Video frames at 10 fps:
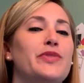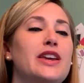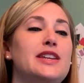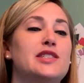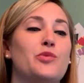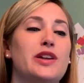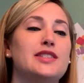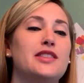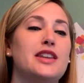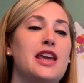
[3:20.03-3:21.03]
He squints
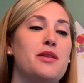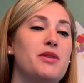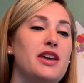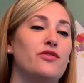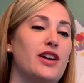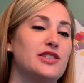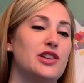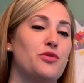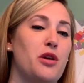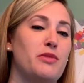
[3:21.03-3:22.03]
at the name in
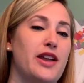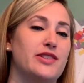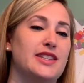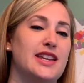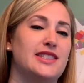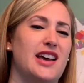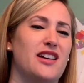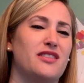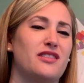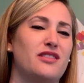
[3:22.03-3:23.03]
rusted chrome letters. "It's
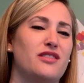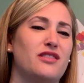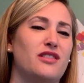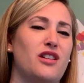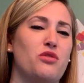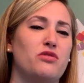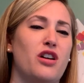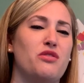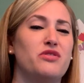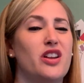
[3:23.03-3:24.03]
a
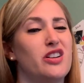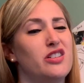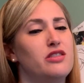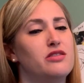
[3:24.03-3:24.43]
Coco Nerd?